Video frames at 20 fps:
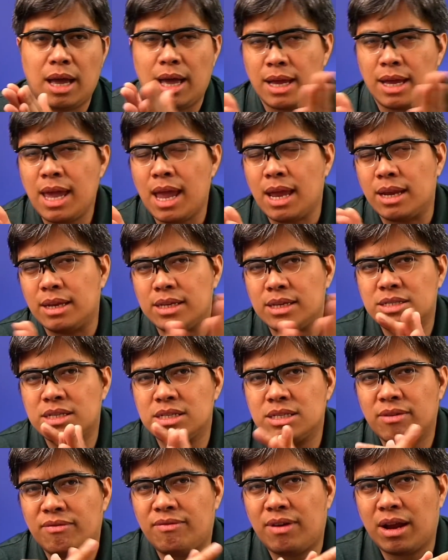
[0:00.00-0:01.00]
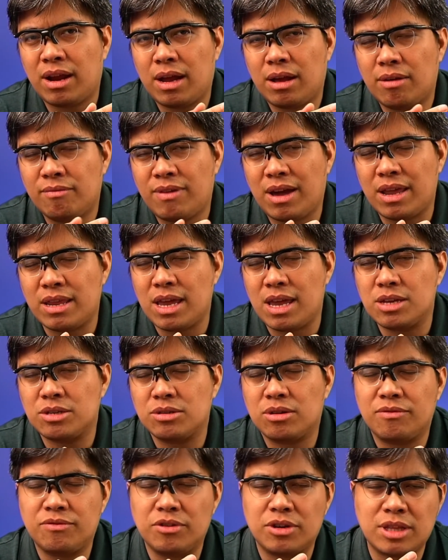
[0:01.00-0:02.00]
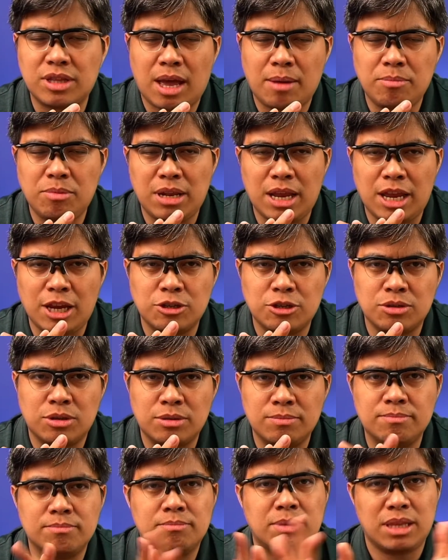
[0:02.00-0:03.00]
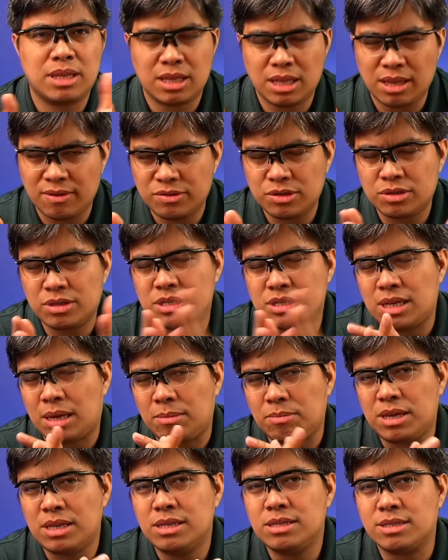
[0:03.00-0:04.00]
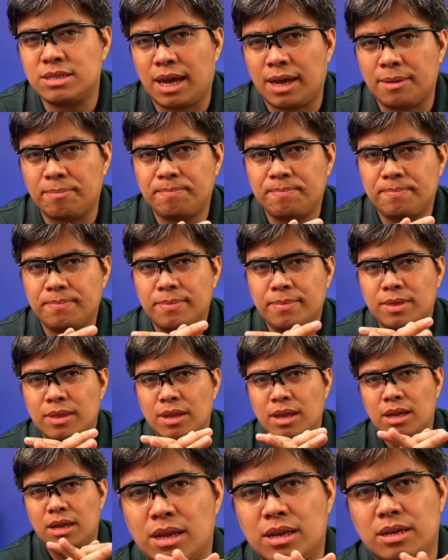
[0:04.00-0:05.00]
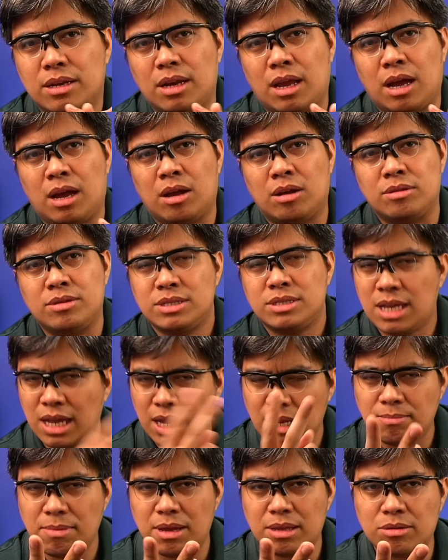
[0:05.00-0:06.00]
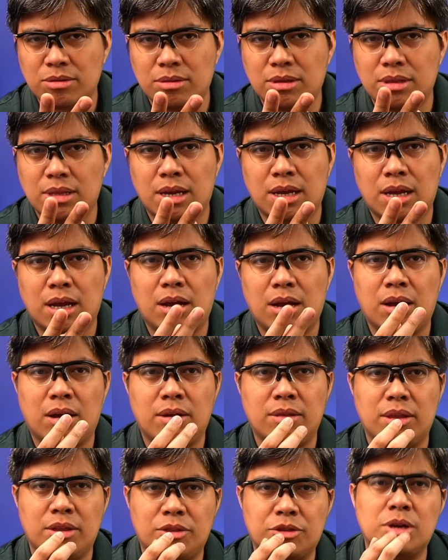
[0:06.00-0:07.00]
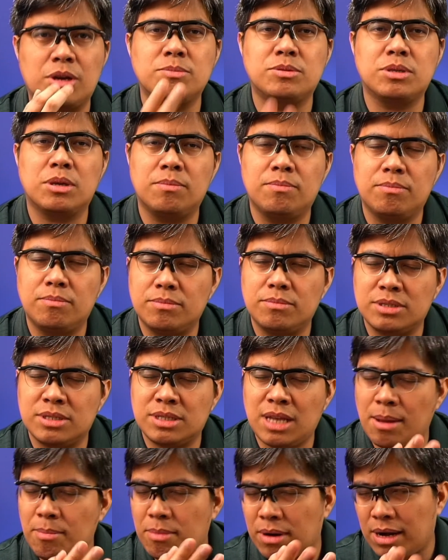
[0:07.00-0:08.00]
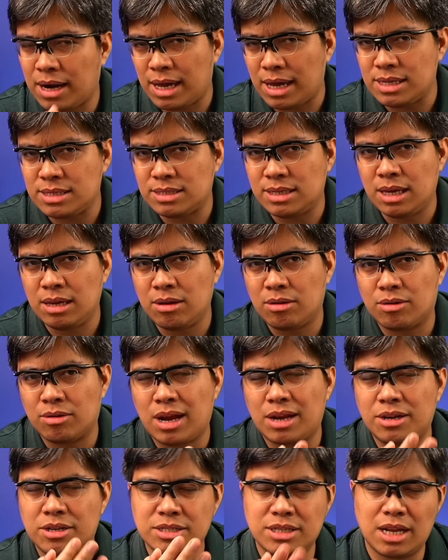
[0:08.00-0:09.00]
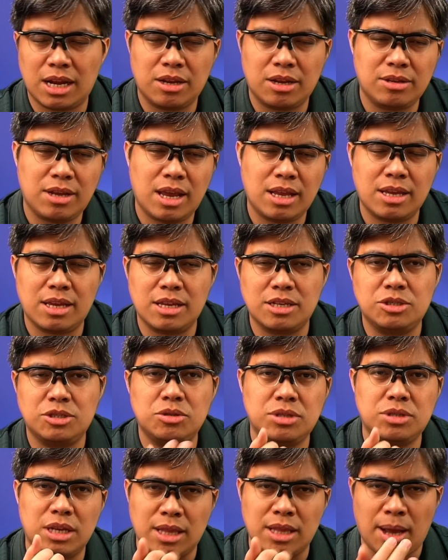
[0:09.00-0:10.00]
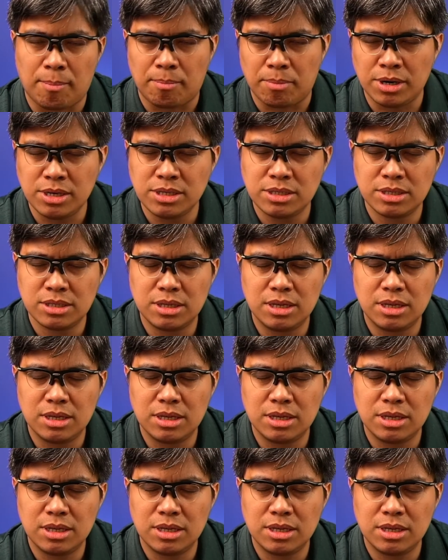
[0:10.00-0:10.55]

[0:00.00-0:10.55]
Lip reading: Again, it's just a variation of your tabulation, but it gives you the same insight. Now, the second method in terms of summarizing or understanding data is using numbers.